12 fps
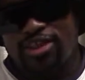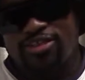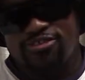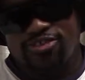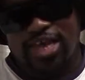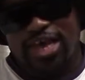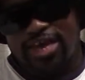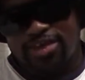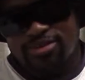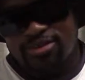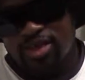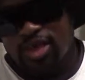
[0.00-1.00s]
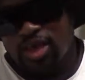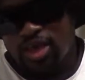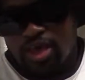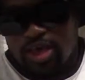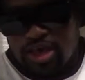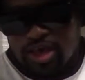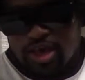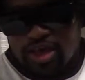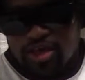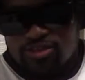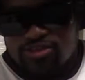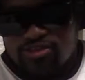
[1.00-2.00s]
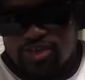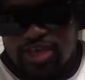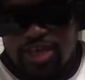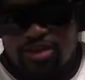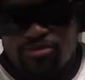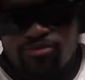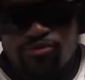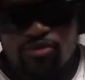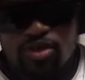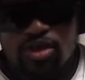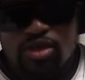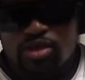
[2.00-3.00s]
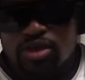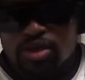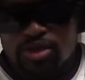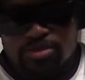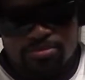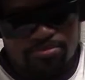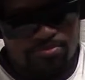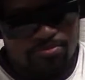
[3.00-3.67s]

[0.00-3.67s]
that's signed to get him free. Um,